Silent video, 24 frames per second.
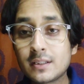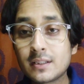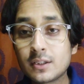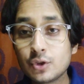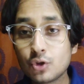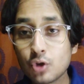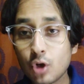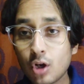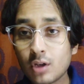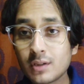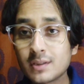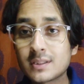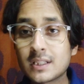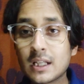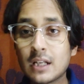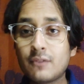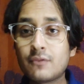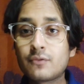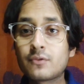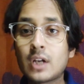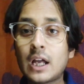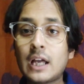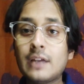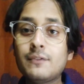
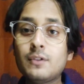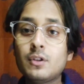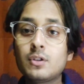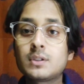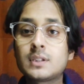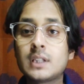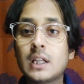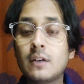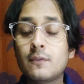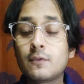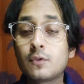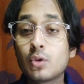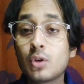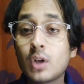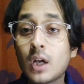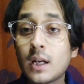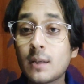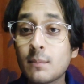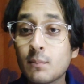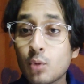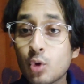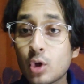yourself drive yourself to learn